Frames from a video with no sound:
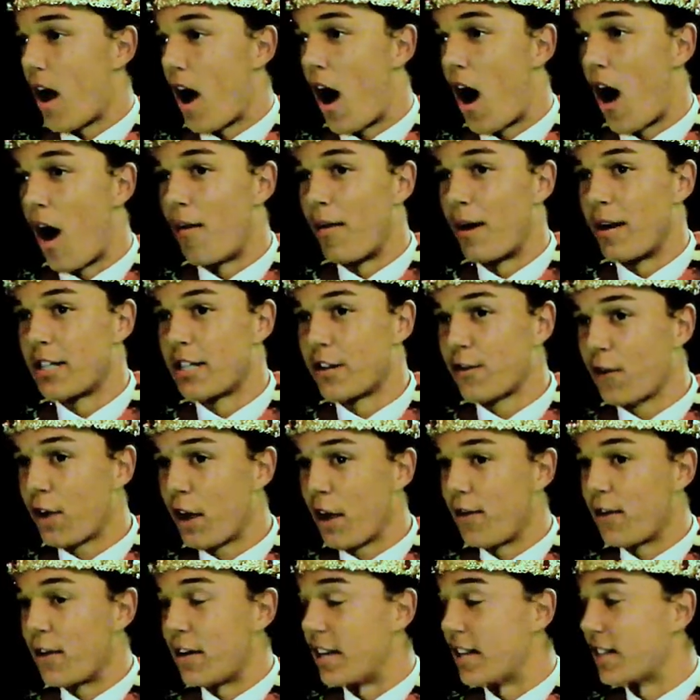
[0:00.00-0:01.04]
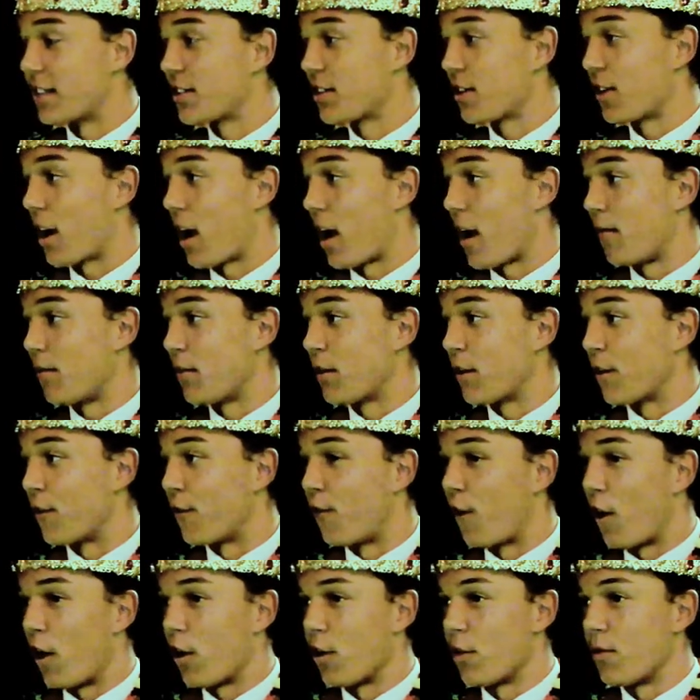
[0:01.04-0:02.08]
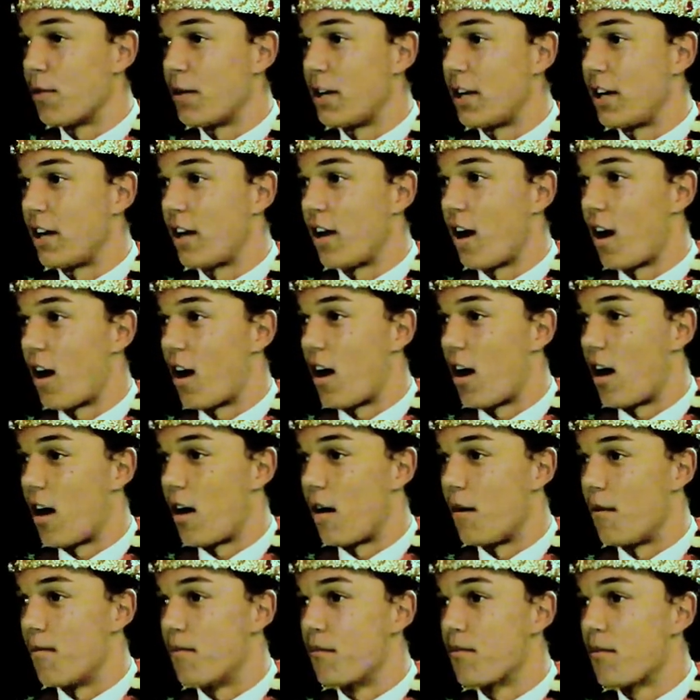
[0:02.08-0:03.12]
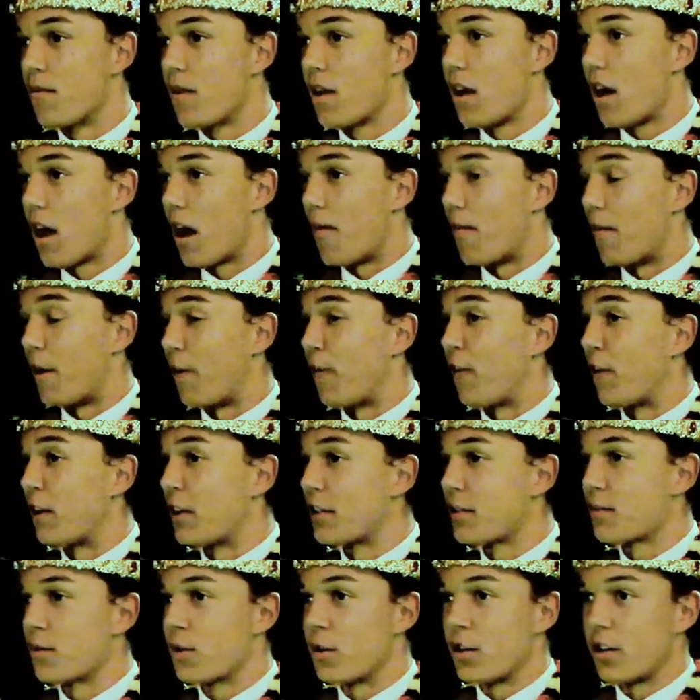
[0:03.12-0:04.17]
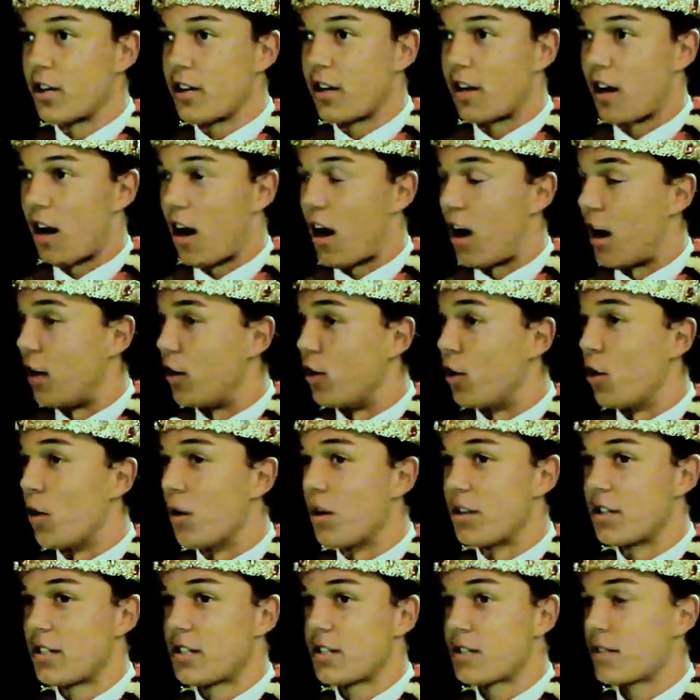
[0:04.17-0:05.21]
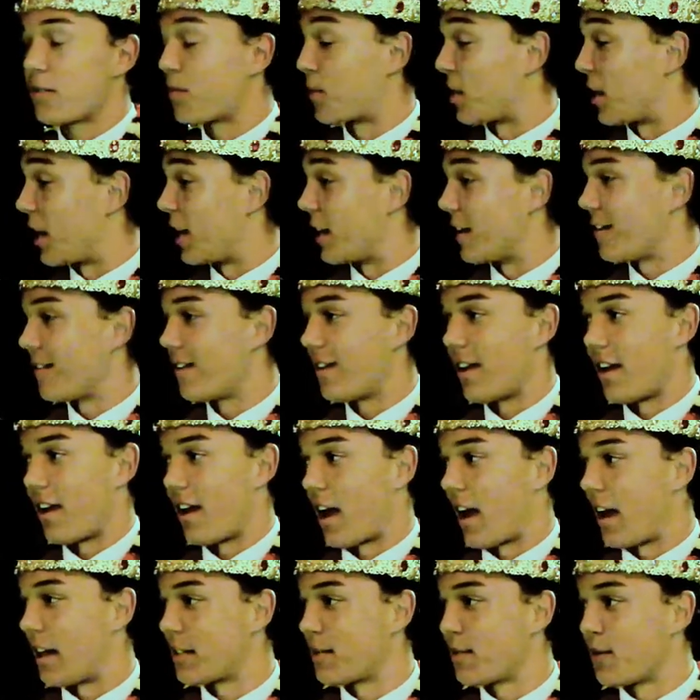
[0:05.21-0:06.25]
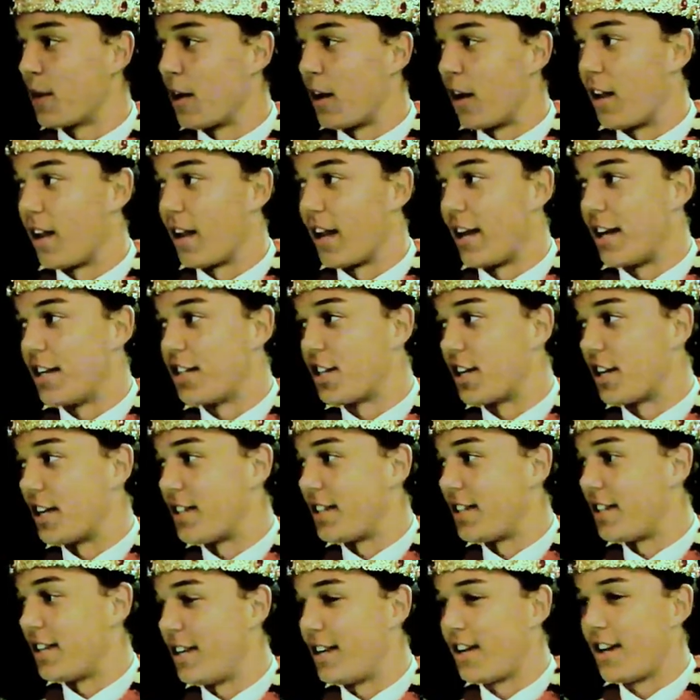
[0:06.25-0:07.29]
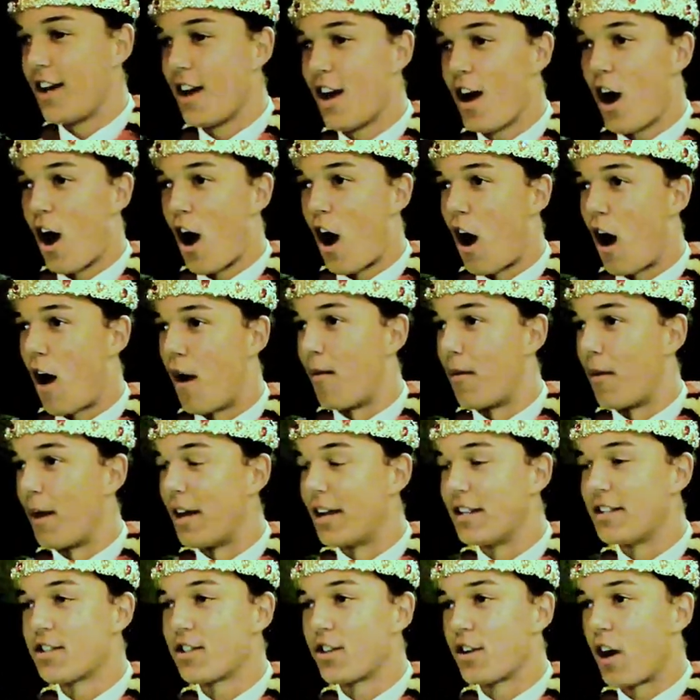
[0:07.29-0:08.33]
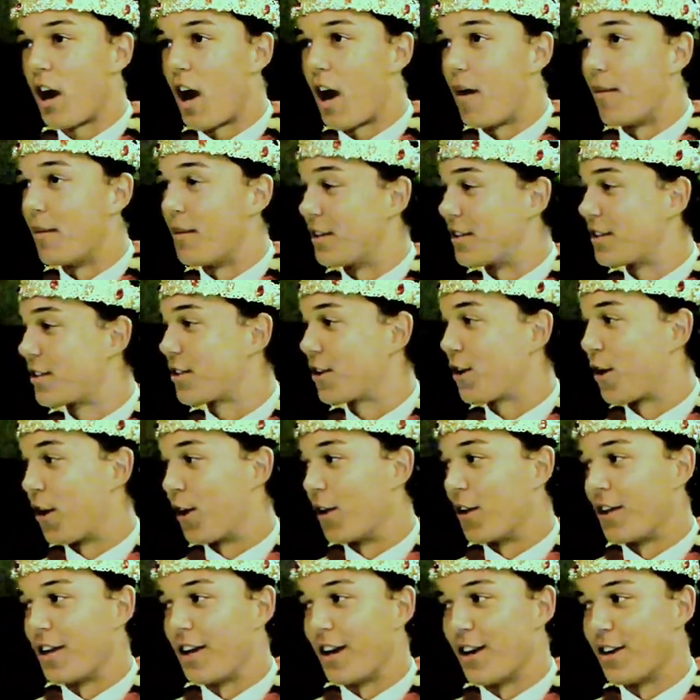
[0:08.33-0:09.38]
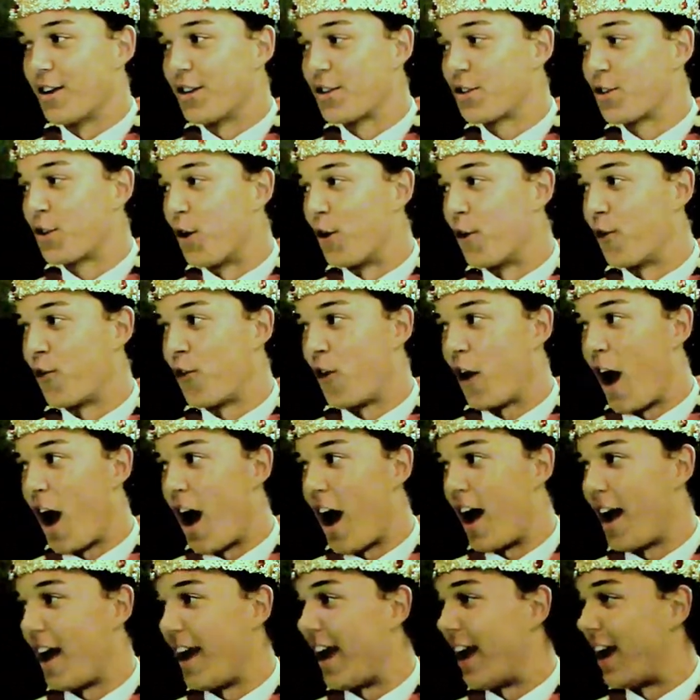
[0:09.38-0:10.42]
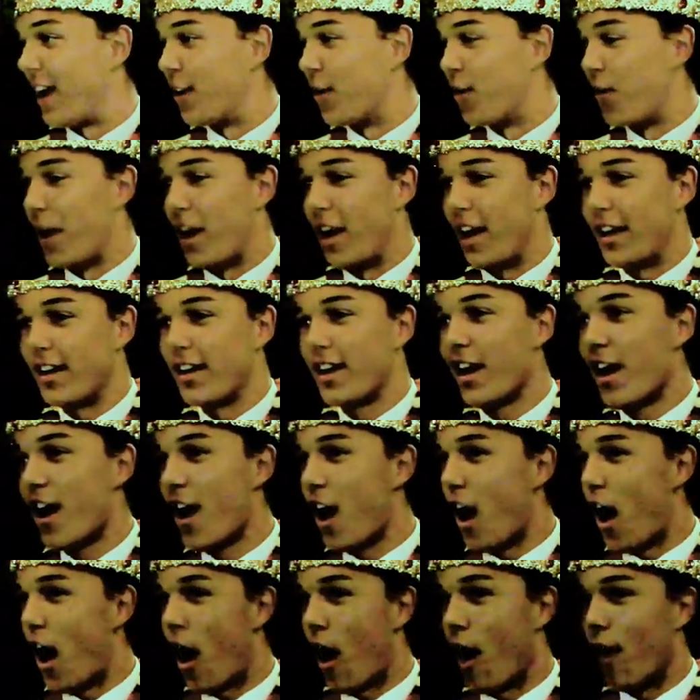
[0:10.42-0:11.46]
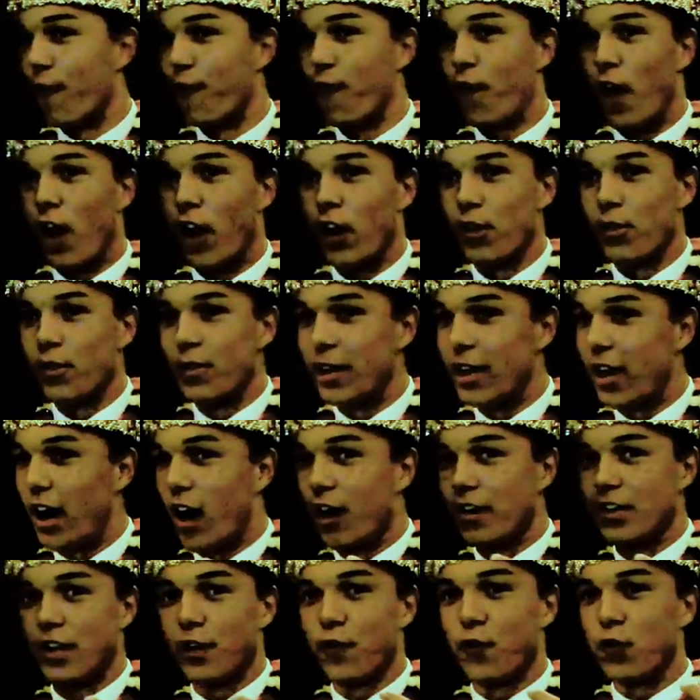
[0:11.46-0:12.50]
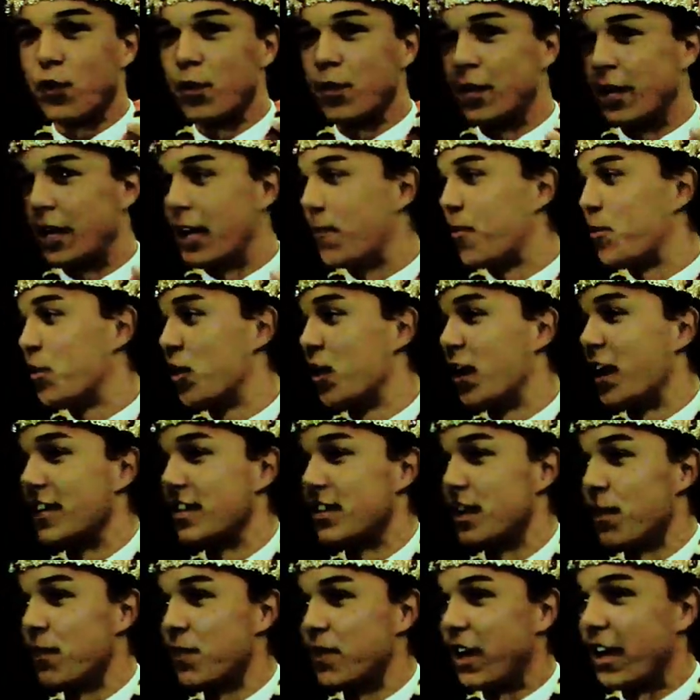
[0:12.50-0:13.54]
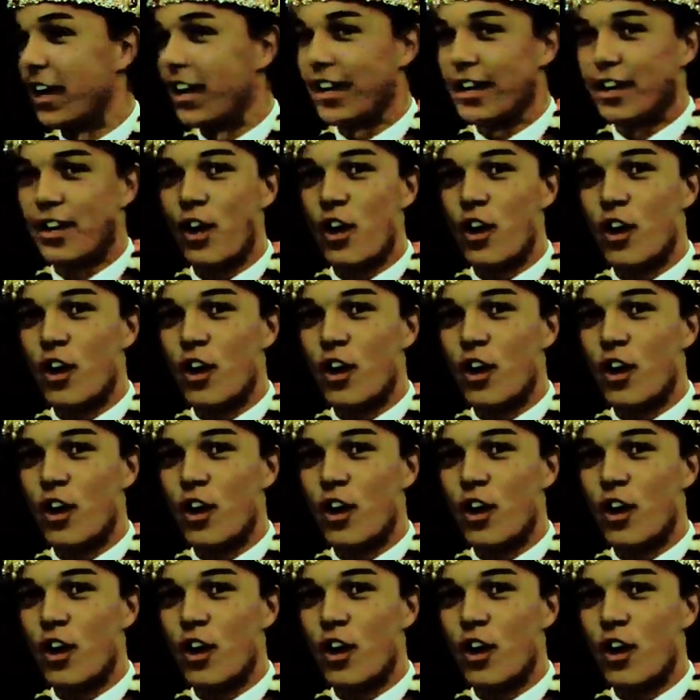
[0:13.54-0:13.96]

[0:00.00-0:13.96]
Um, I definitely have an Instagram. You can follow me. Um, my Facebook, uh, Noah Splajt, S-P-L-A-J-T. Um, my Instagram is curly underscore fry 808. Um, follow me. I'll definitely be keeping you guys updated,